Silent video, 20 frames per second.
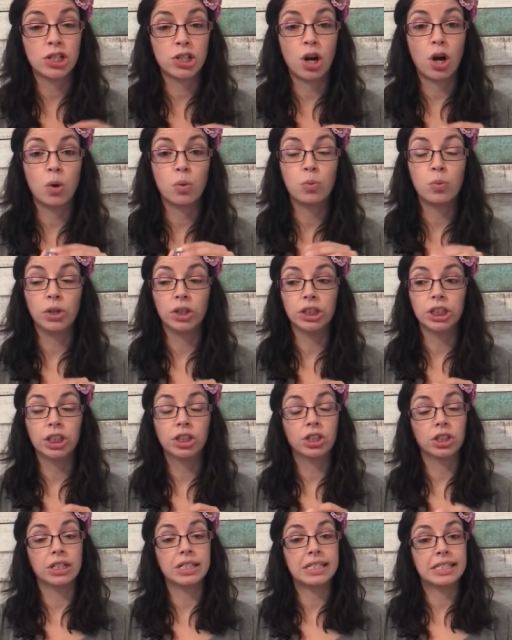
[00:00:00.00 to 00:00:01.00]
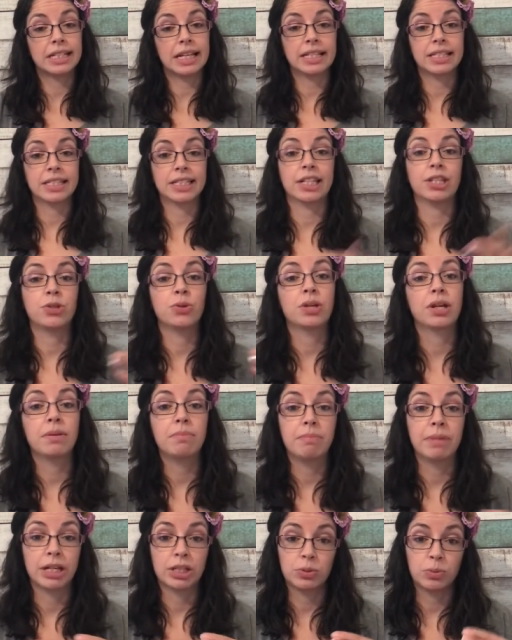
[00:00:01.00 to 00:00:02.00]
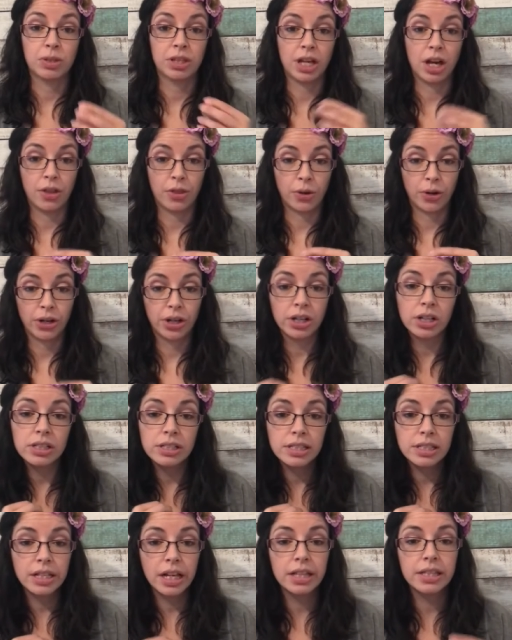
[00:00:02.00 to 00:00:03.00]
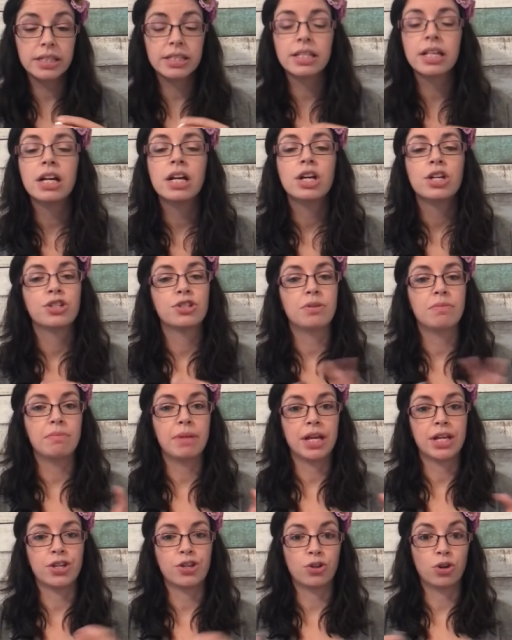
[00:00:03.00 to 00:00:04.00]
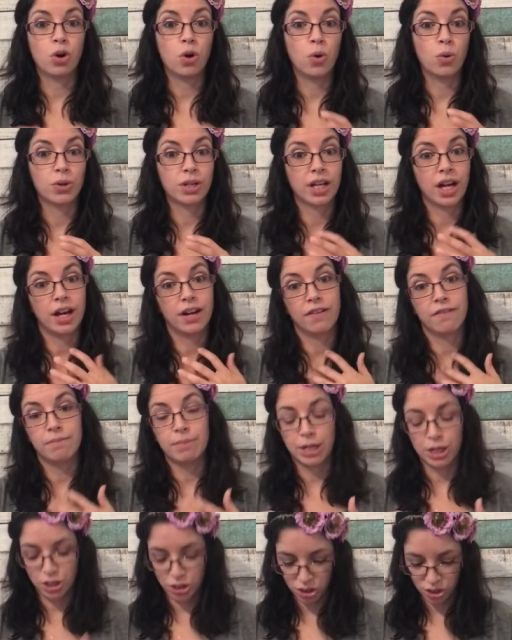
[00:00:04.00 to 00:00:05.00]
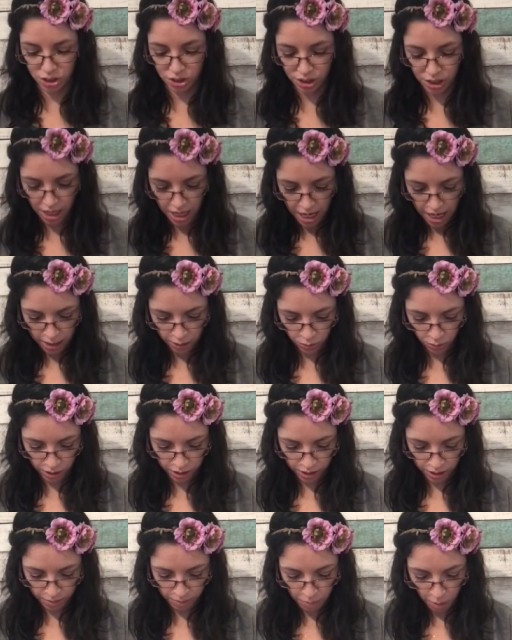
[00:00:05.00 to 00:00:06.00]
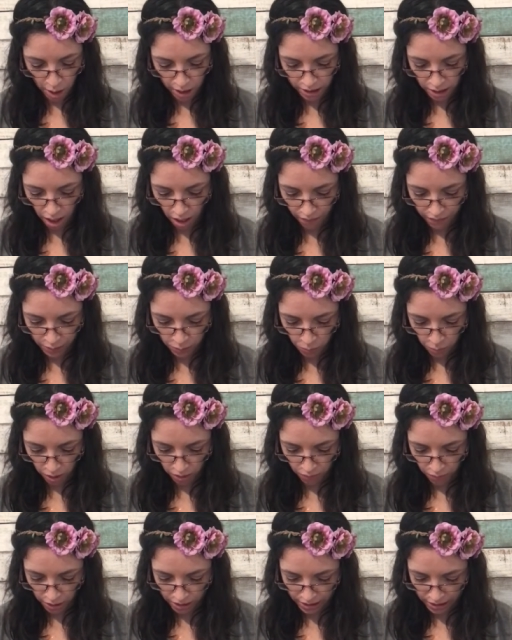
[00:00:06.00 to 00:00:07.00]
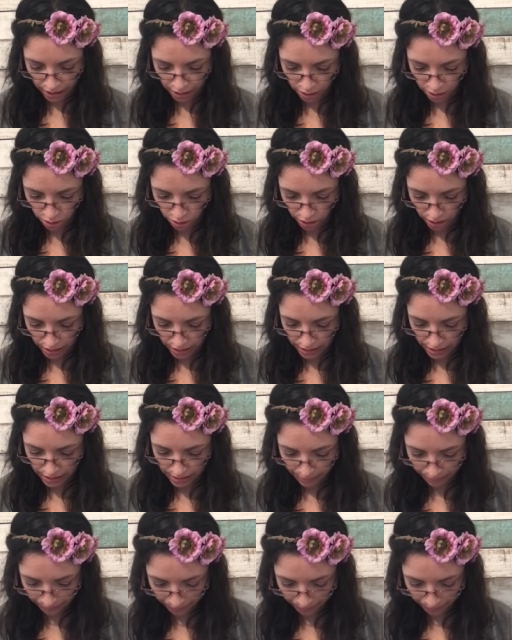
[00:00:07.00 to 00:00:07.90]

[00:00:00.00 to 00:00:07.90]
are really good scents that you can mix with other scents to make your own kind of mixtures. So it's marked off as one of our scent trends.